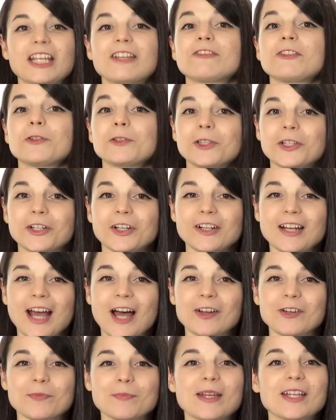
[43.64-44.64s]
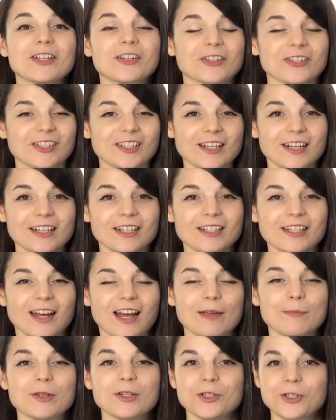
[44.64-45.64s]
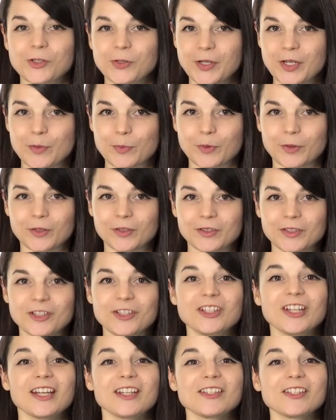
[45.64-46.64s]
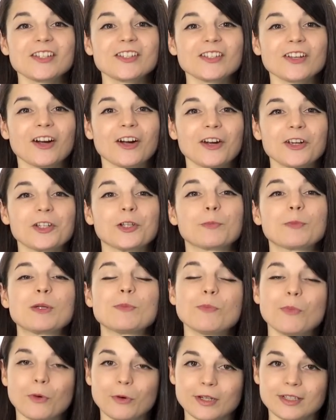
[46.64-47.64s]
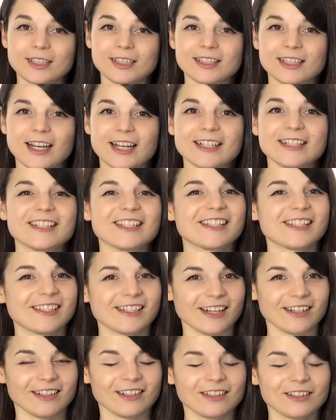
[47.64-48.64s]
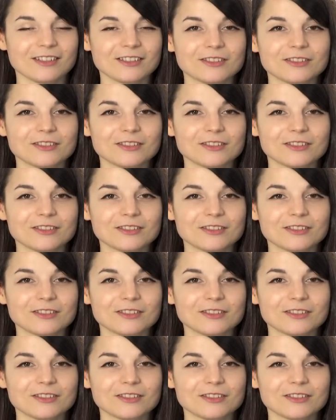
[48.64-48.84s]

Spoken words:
If you learn how to make your study time enjoyable, chances are you'll be more inclined to study.